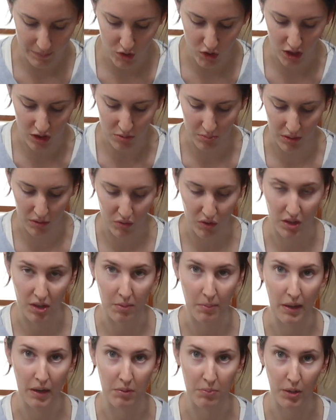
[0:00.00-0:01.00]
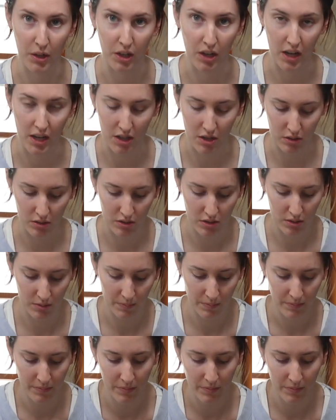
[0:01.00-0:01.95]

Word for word: judge me for the amount of butter I use.